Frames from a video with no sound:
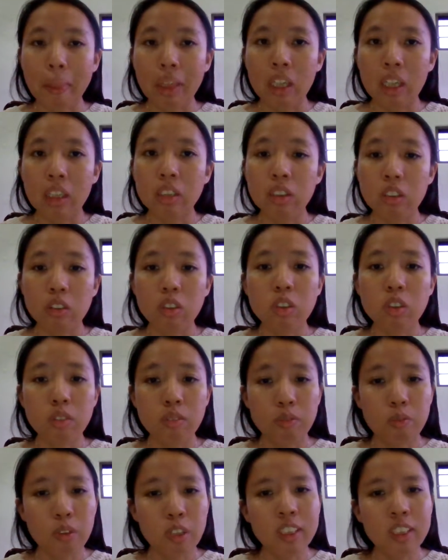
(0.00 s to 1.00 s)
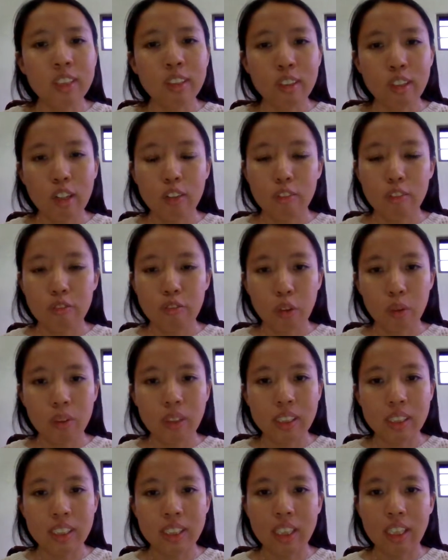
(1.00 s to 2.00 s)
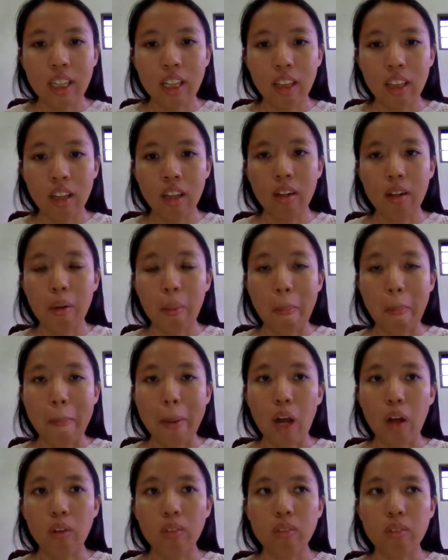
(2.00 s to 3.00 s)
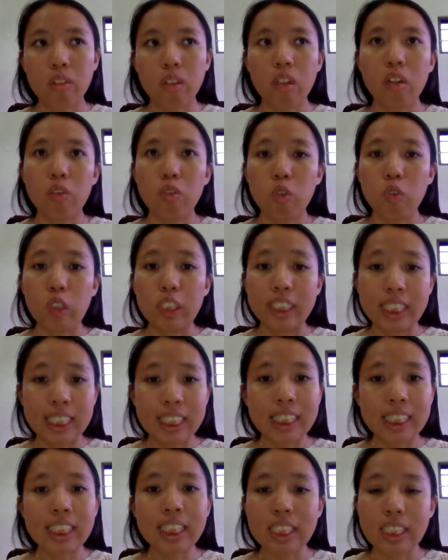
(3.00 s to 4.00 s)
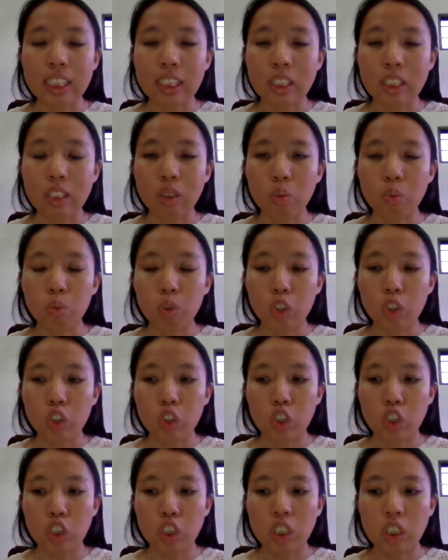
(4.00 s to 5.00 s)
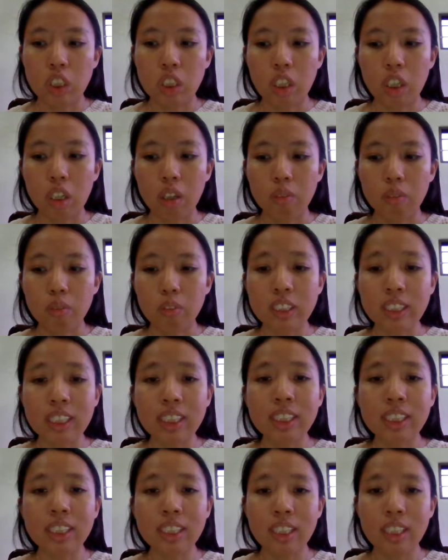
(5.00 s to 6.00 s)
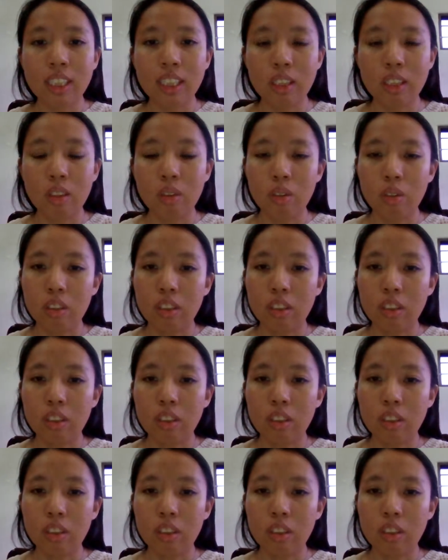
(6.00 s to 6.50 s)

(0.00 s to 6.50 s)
So it's really not focusing a lot about resistance, which is resisting in